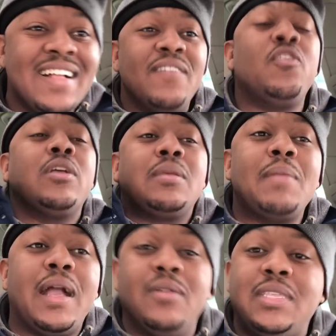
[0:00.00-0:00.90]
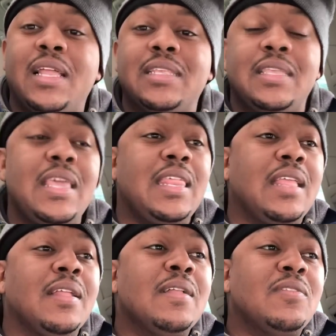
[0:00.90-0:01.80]
Of course, I'm not gonna tell this
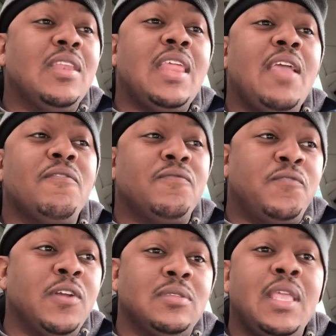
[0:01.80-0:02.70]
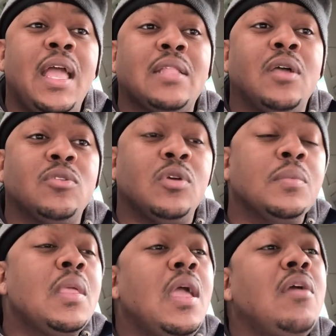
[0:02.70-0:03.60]
idiot the day first day I talk to him.
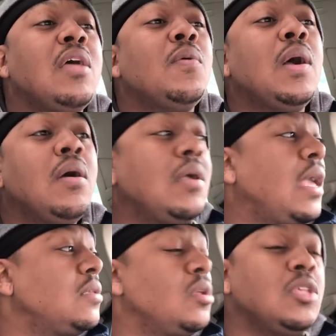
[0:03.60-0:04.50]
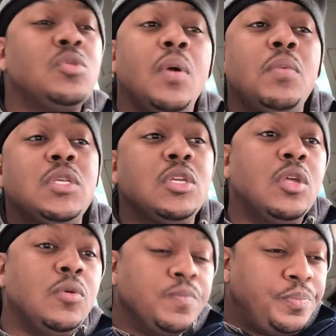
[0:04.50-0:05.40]
He's like, well, okay, so this is what we should do.